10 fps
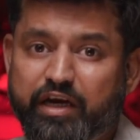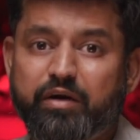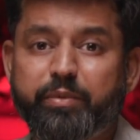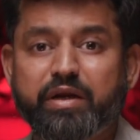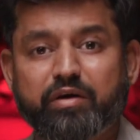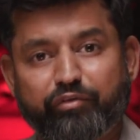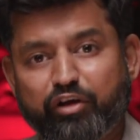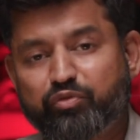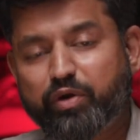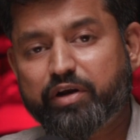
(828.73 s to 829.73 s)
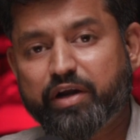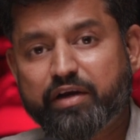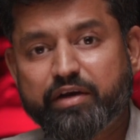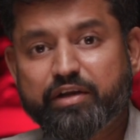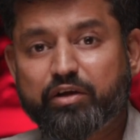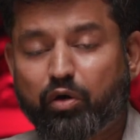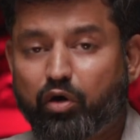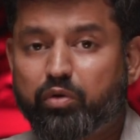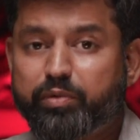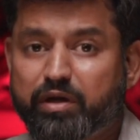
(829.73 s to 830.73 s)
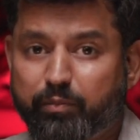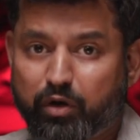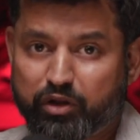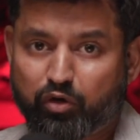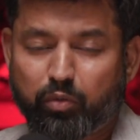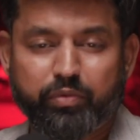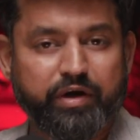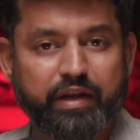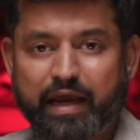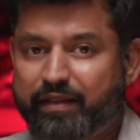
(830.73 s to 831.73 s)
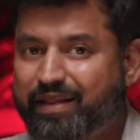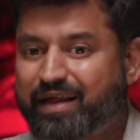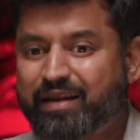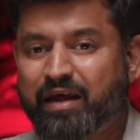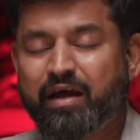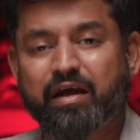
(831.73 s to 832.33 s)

it being a transparent entity or being a body corporate and then